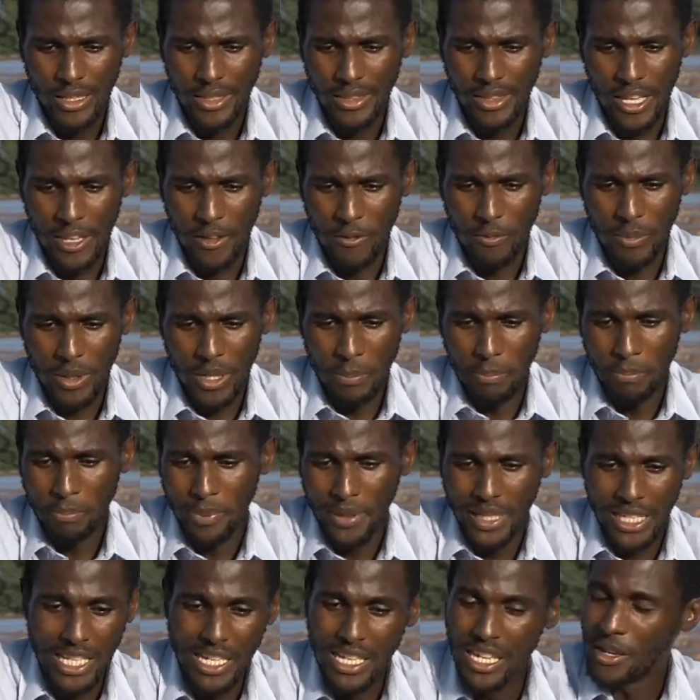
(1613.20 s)
they've been
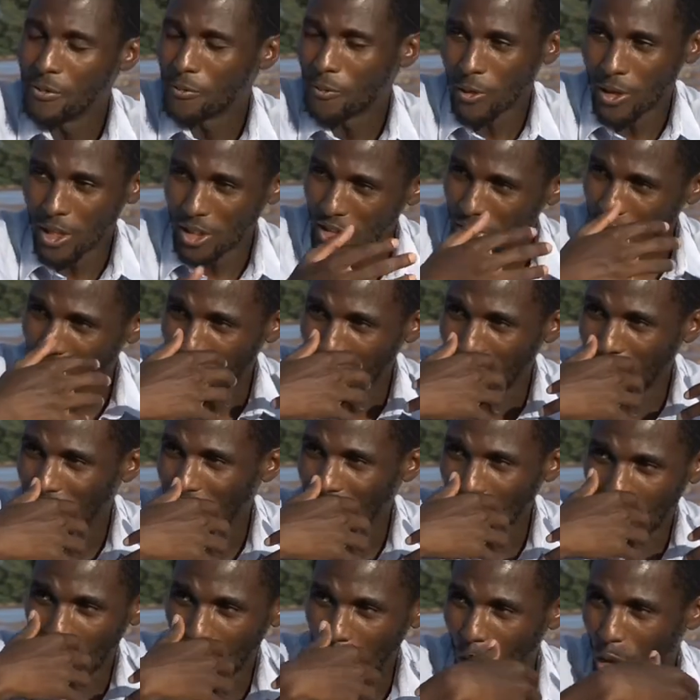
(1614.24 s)
pleading for us to give
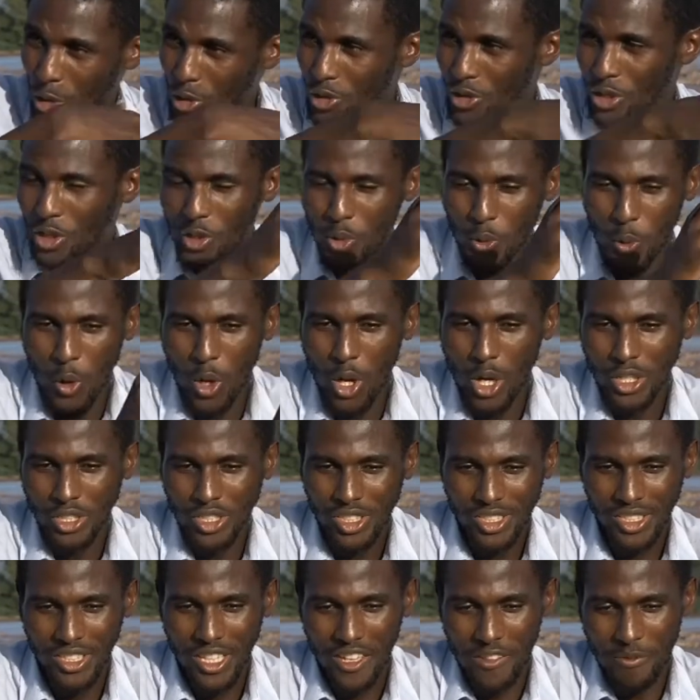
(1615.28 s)
us our laundry to
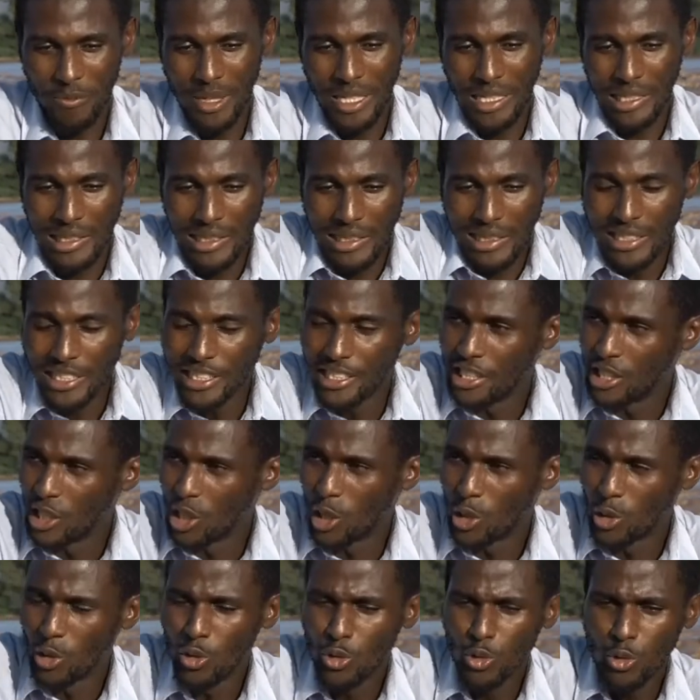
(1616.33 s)
wash. They've been cleaning
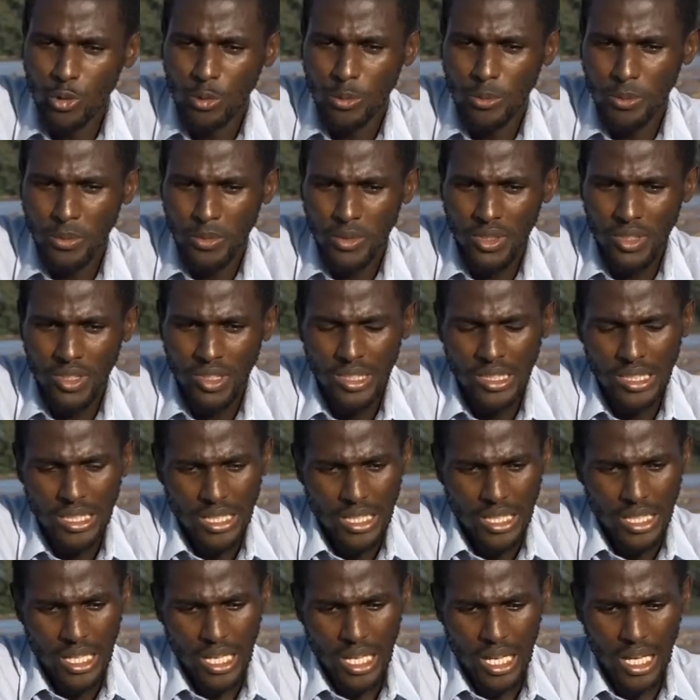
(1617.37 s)
our rooms.
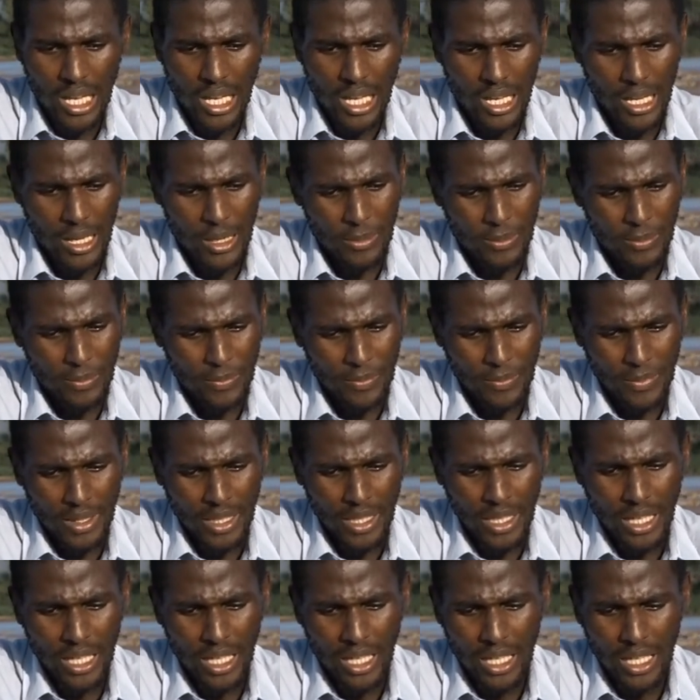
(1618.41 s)
Um,
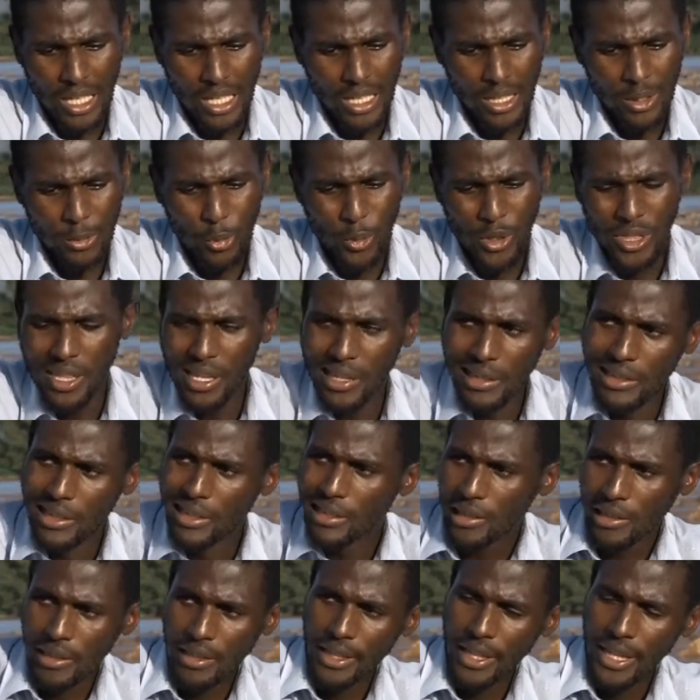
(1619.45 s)
uh, with the
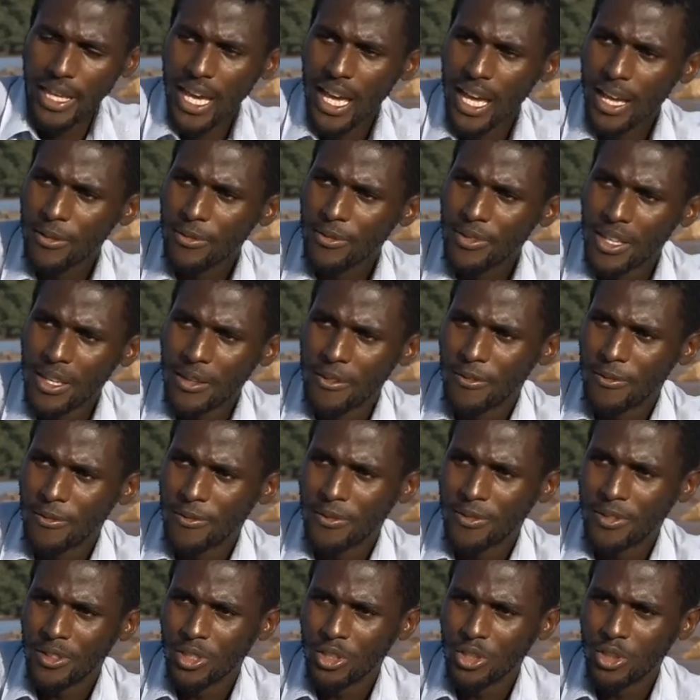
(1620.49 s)
little they have, they've
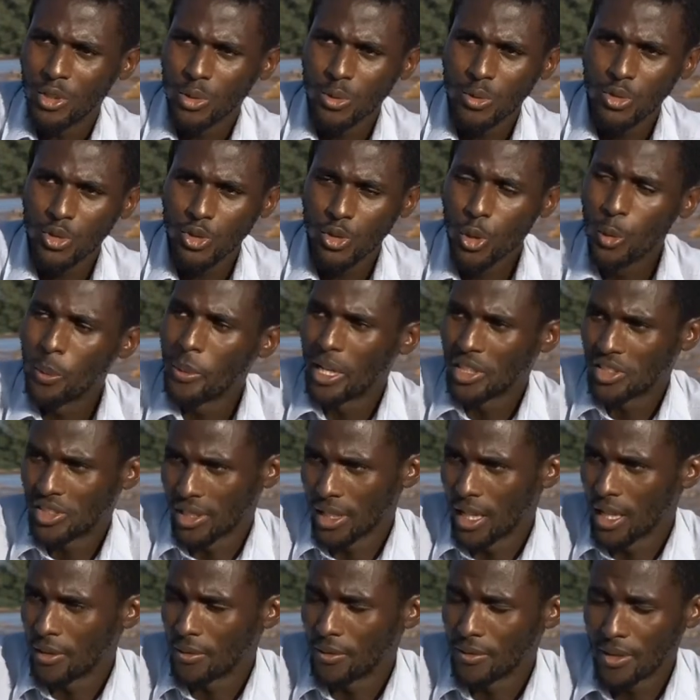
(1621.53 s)
shown so much
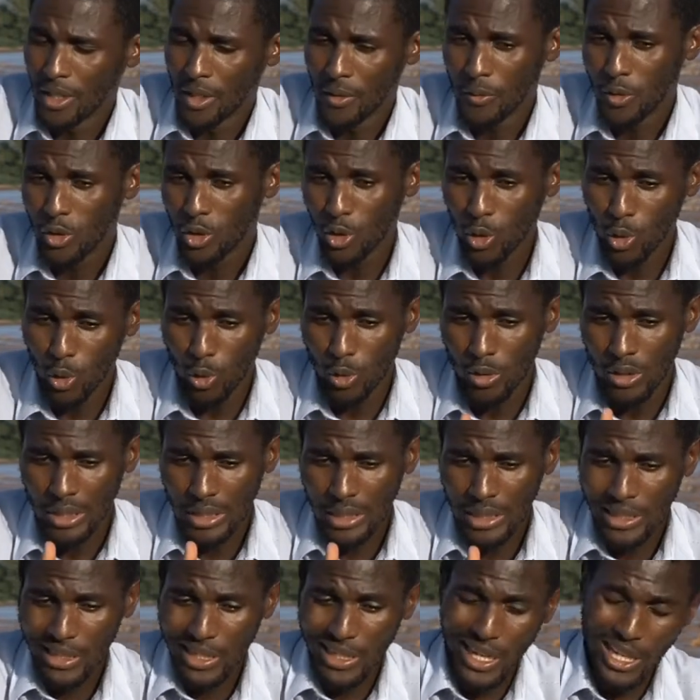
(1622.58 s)
love. They've mm. shown
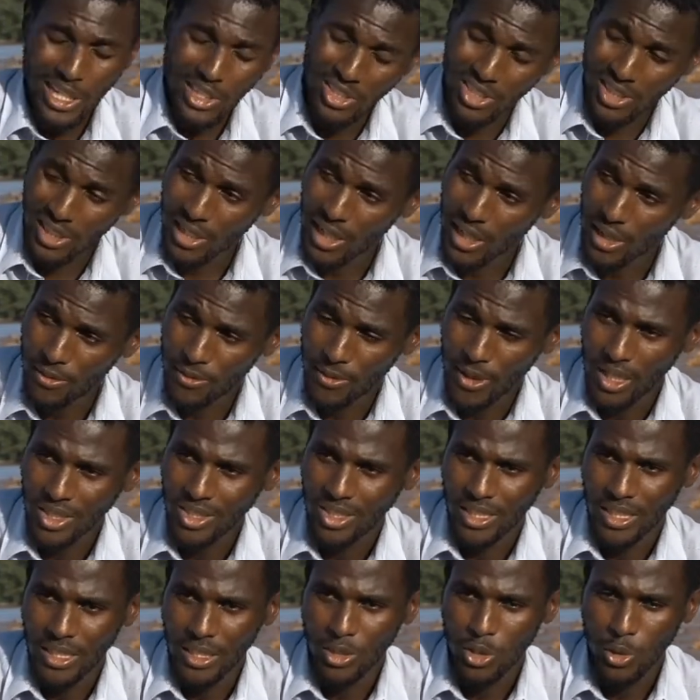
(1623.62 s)
Christ's love
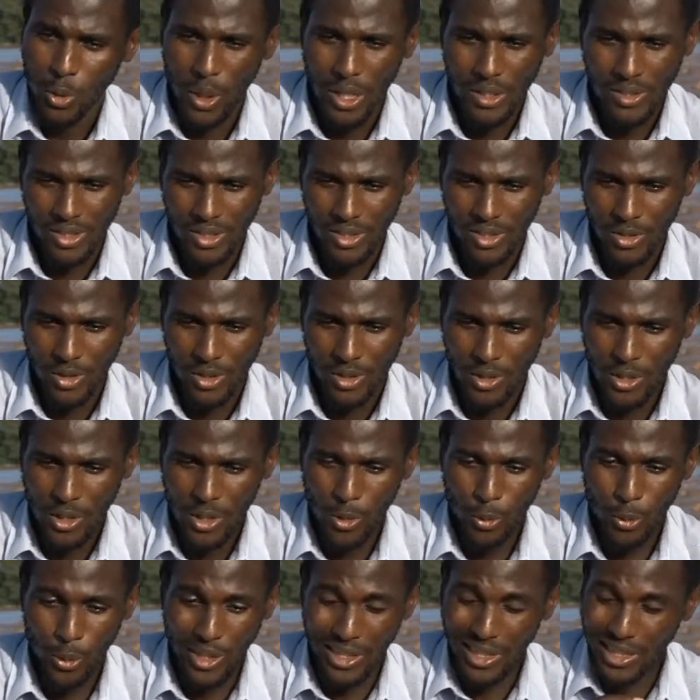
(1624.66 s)
actually towards us
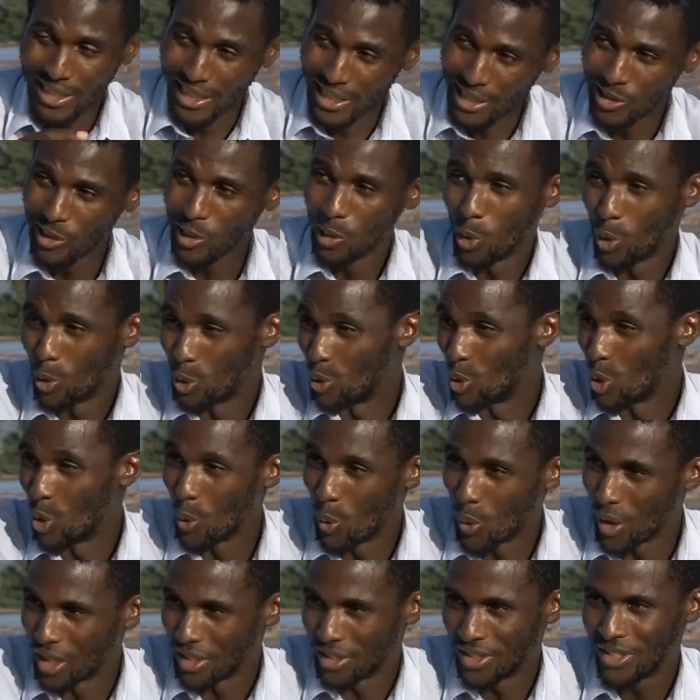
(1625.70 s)
mm. with little or no
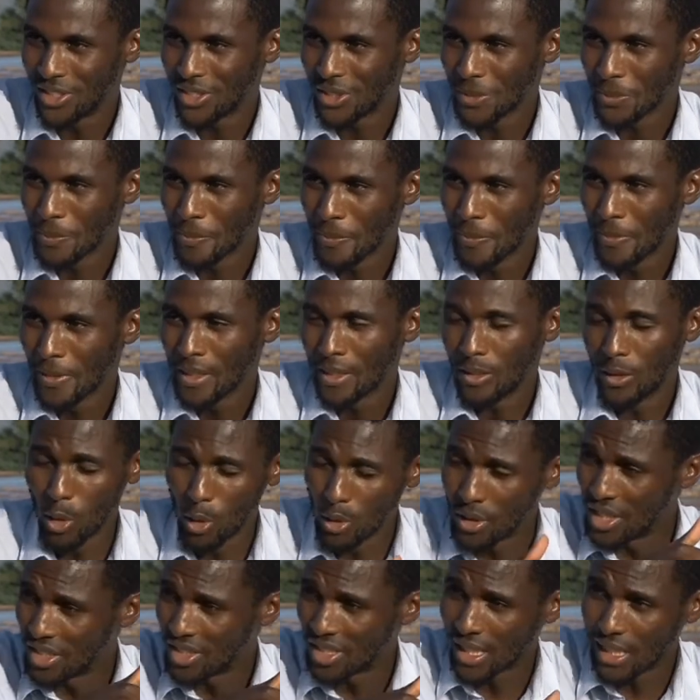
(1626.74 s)
words. Mm.
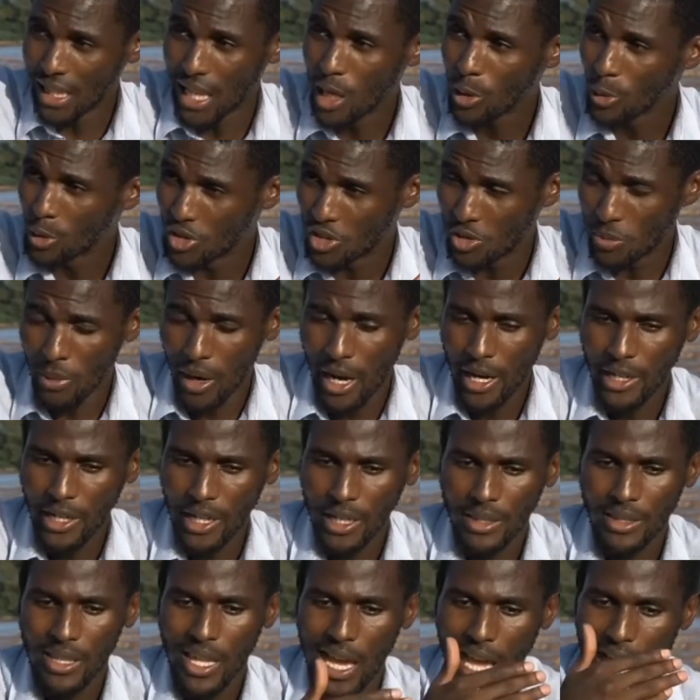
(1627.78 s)
Though there's a language
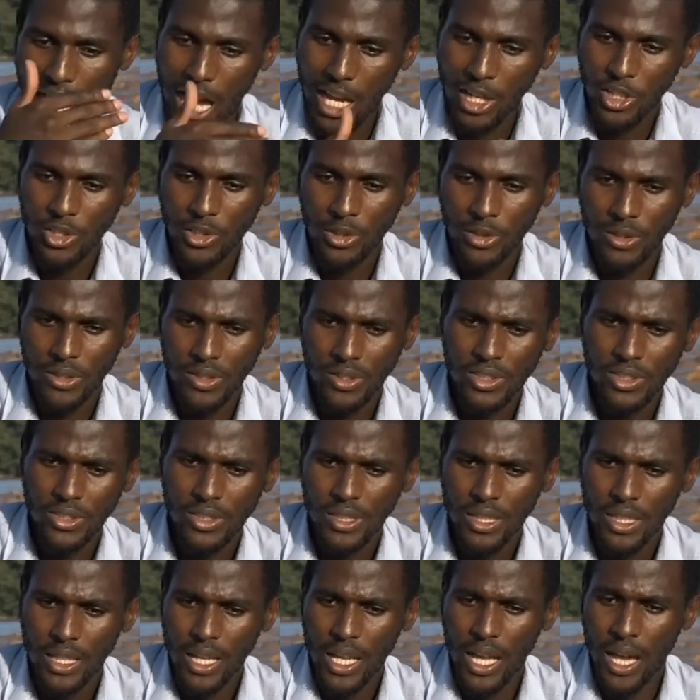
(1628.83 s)
barrier, their actions
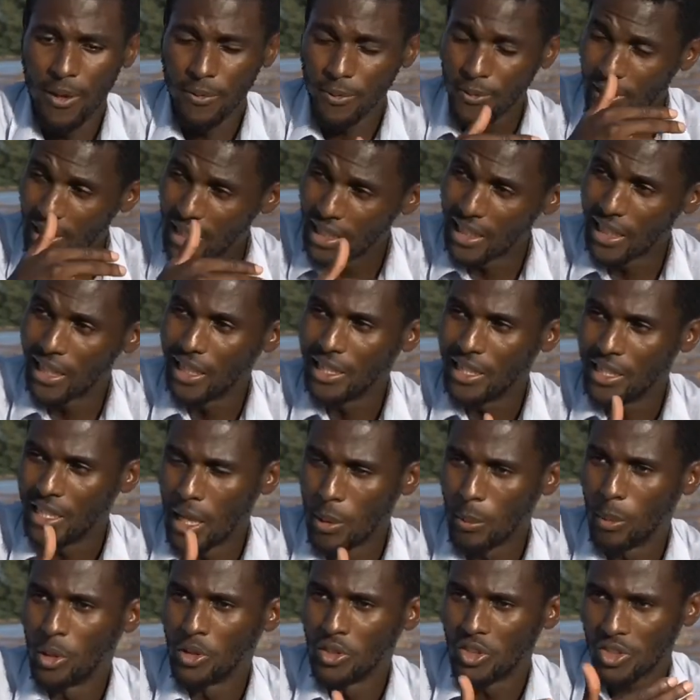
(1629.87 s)
have clearly
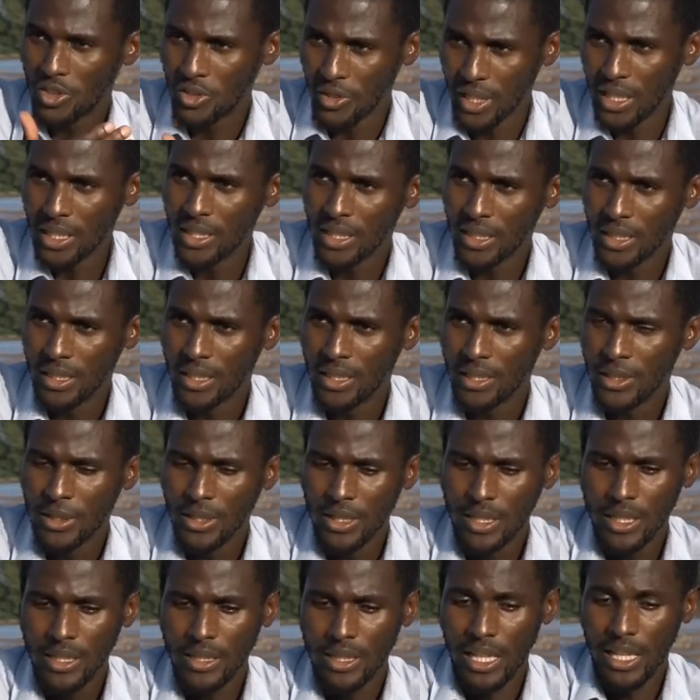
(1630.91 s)
demonstrated
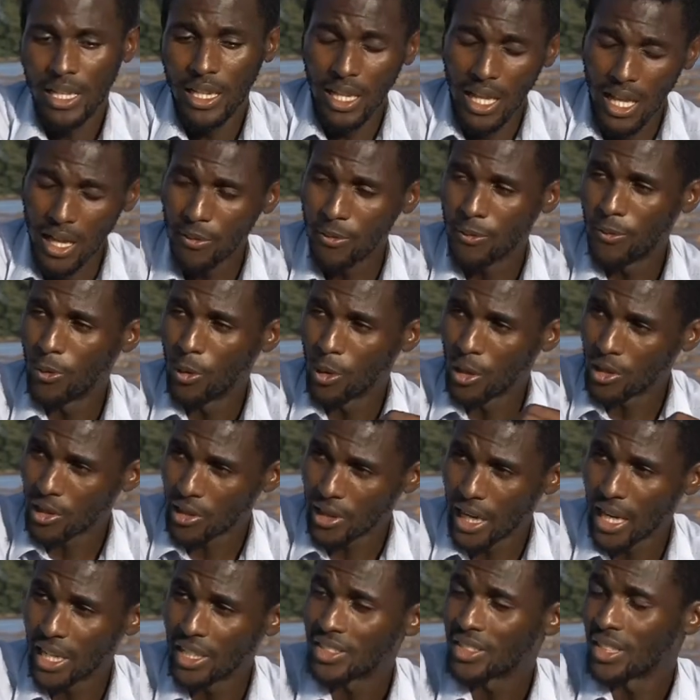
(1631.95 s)
the love for
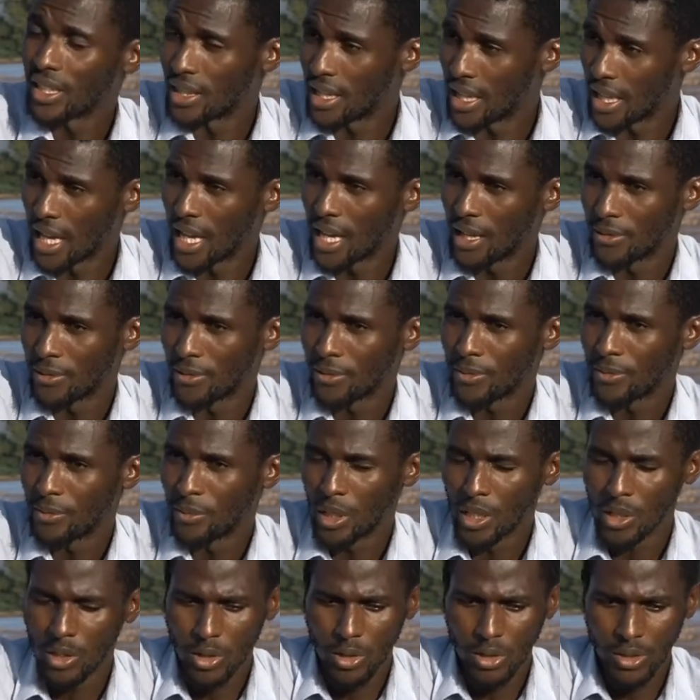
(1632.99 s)
Christ that they have
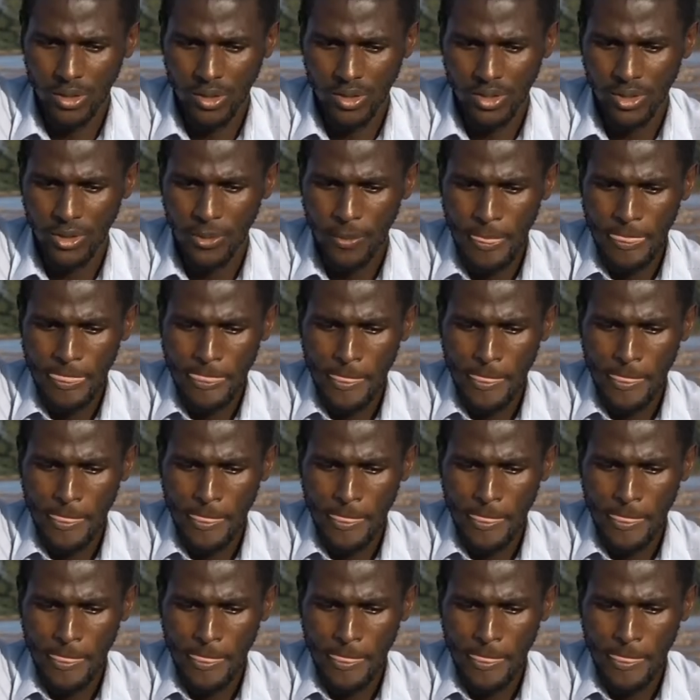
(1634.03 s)
because